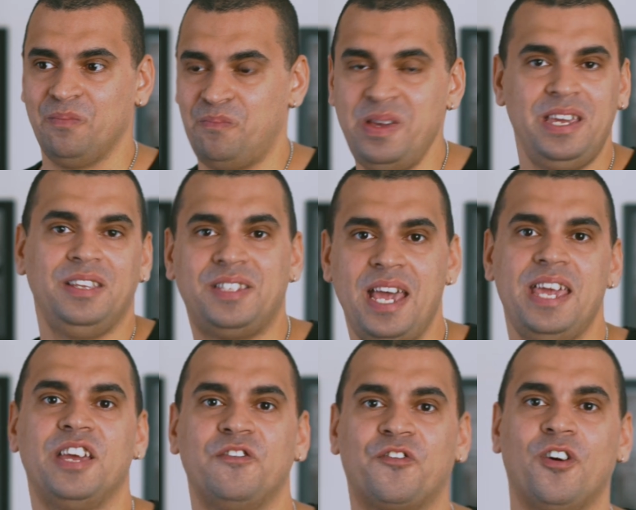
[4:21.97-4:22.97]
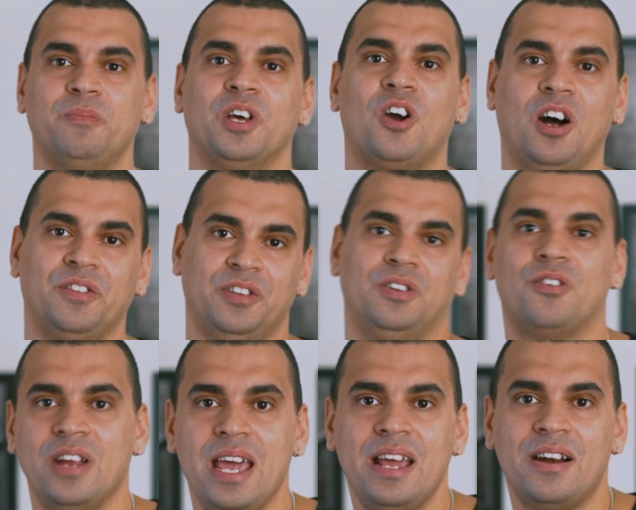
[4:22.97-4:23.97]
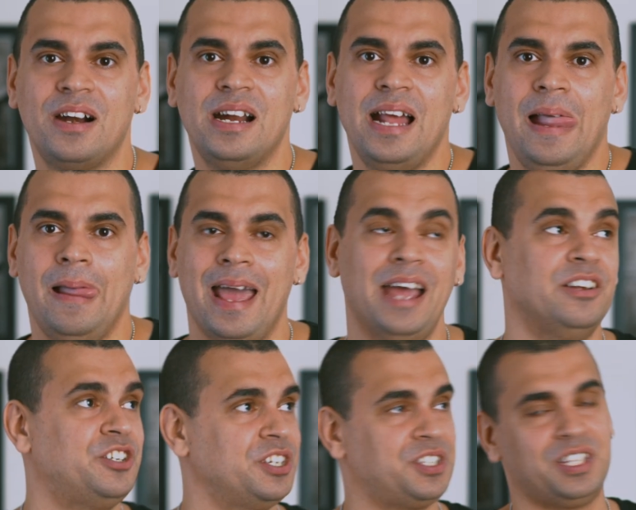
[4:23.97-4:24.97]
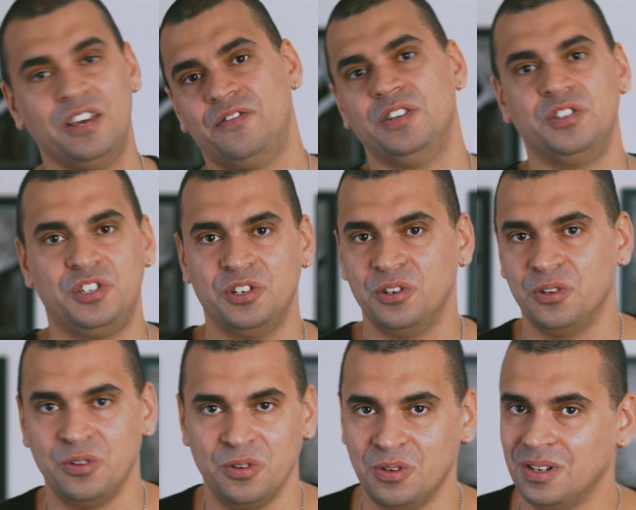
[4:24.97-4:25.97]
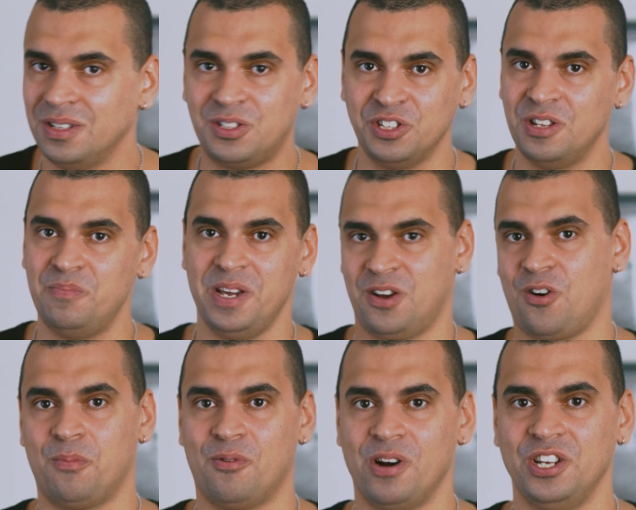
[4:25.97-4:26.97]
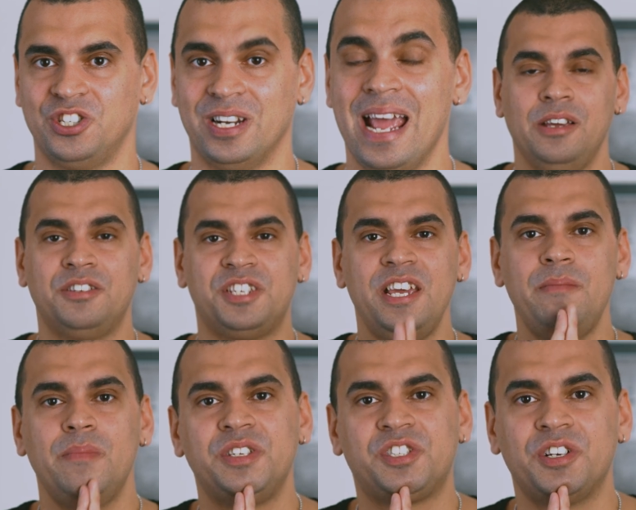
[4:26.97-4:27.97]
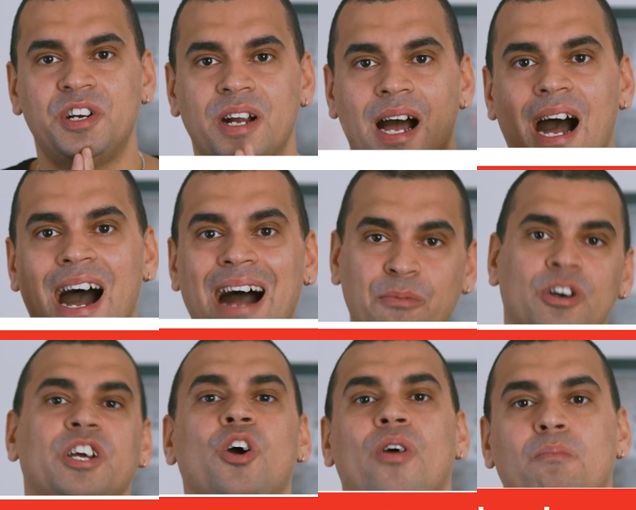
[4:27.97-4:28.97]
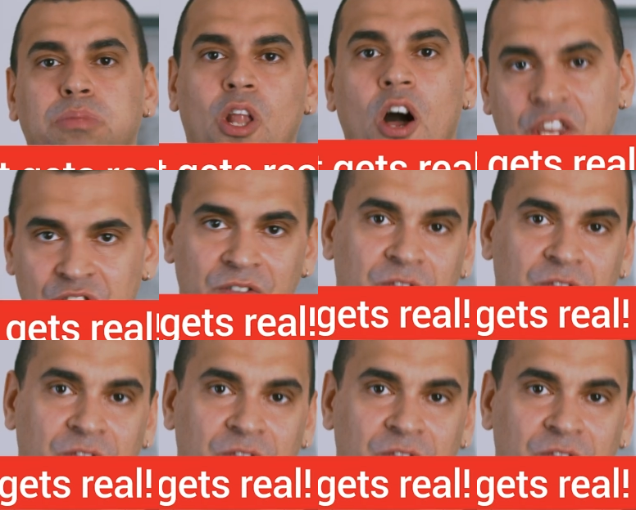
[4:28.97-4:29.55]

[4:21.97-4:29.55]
being taken from the content creator and just given to the big corporation. You see, Mr. I'm gonna go and block your